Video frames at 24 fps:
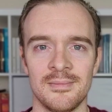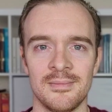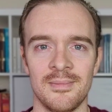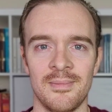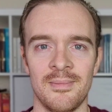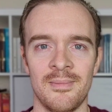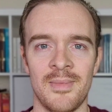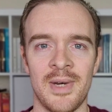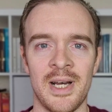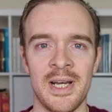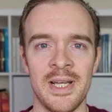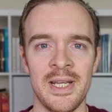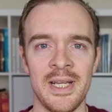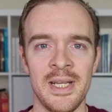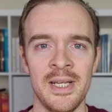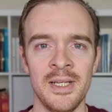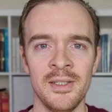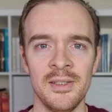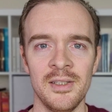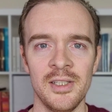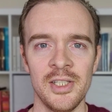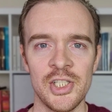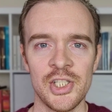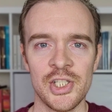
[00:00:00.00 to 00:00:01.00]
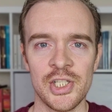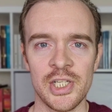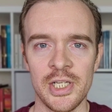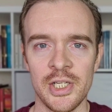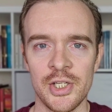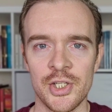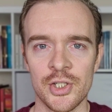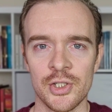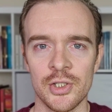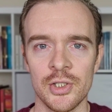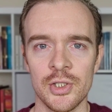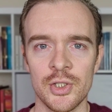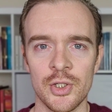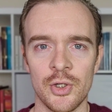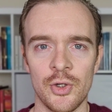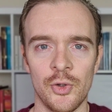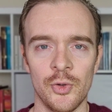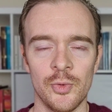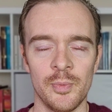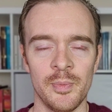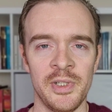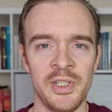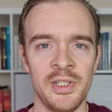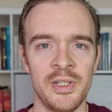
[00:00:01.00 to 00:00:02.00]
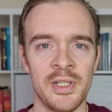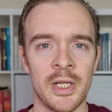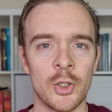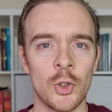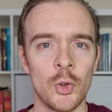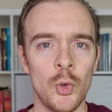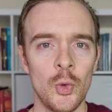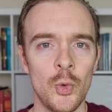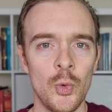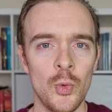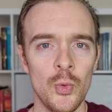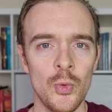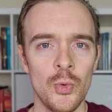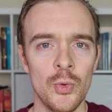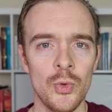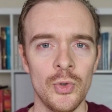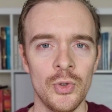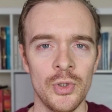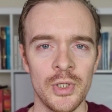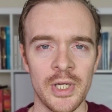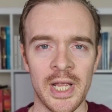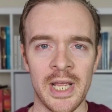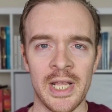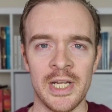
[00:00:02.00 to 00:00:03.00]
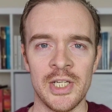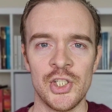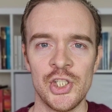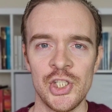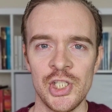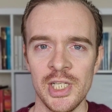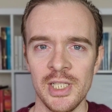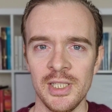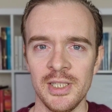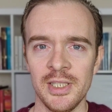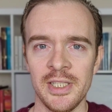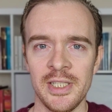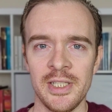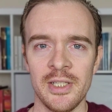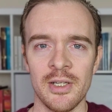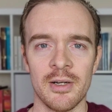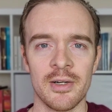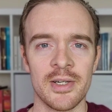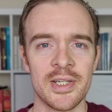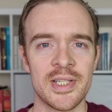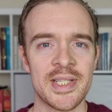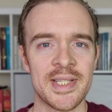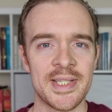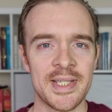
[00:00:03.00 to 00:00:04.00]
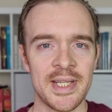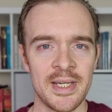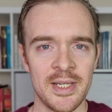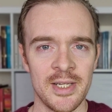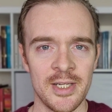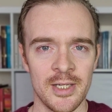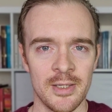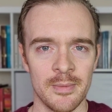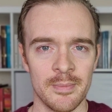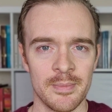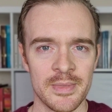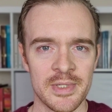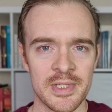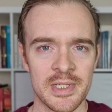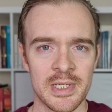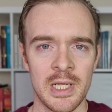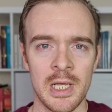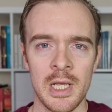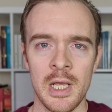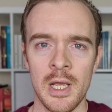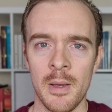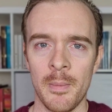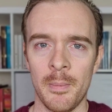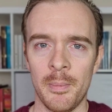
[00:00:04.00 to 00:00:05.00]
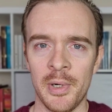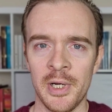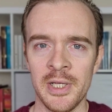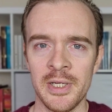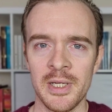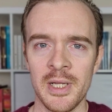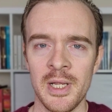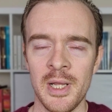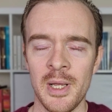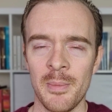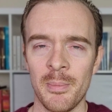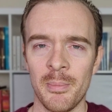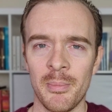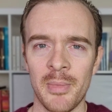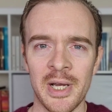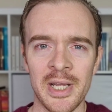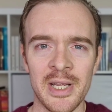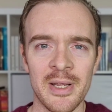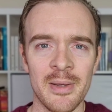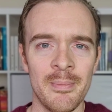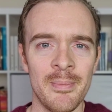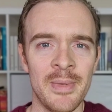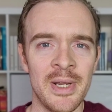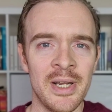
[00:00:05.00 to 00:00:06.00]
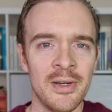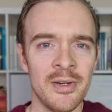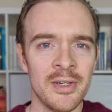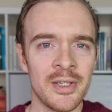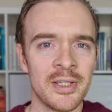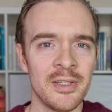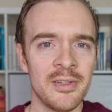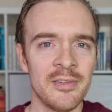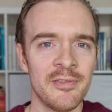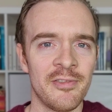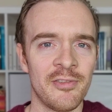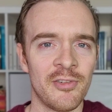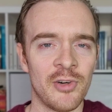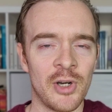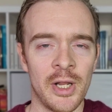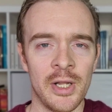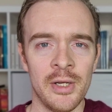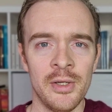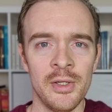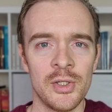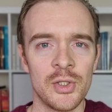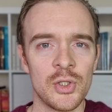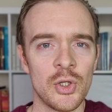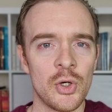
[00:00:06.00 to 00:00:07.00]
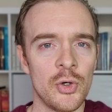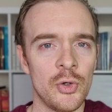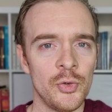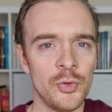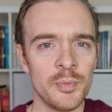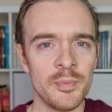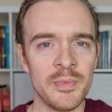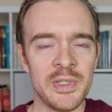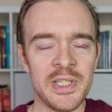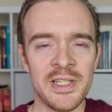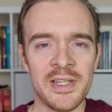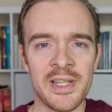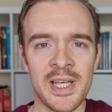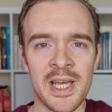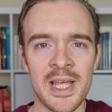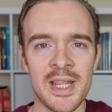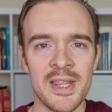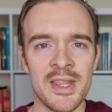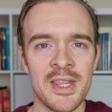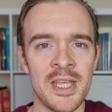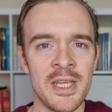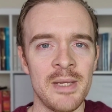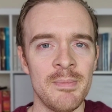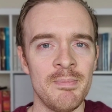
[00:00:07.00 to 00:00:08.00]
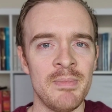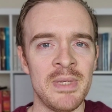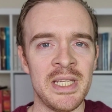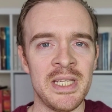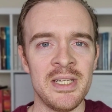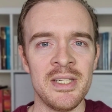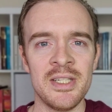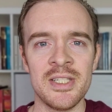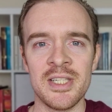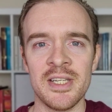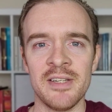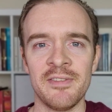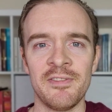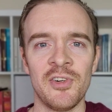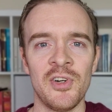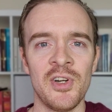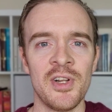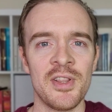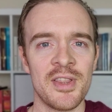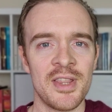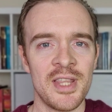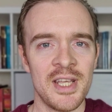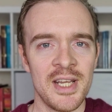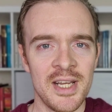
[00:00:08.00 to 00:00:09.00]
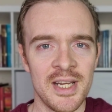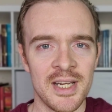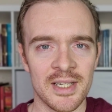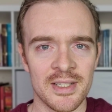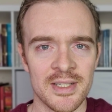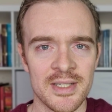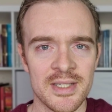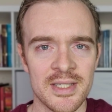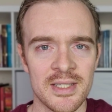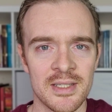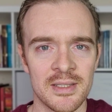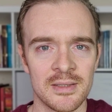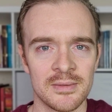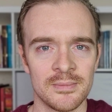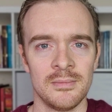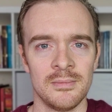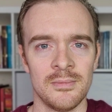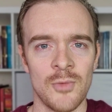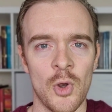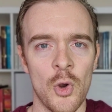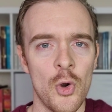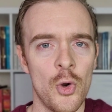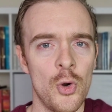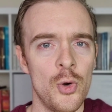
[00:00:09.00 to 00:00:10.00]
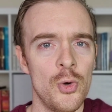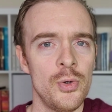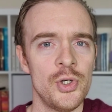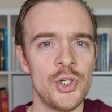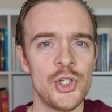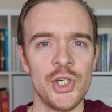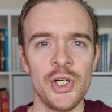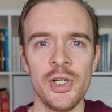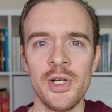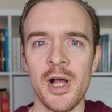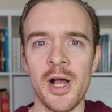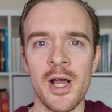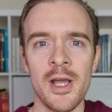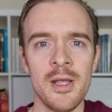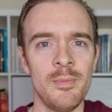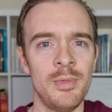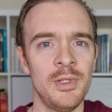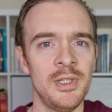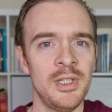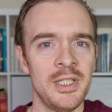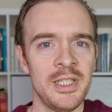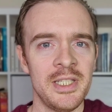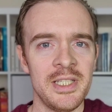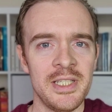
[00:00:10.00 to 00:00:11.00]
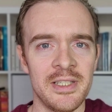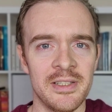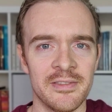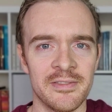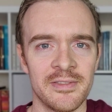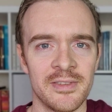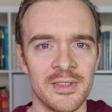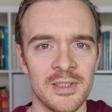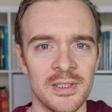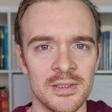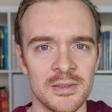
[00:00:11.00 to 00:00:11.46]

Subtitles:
My English teacher told me that cool and chilly are synonyms, but my American friend told me that they mean different things. Who should I believe?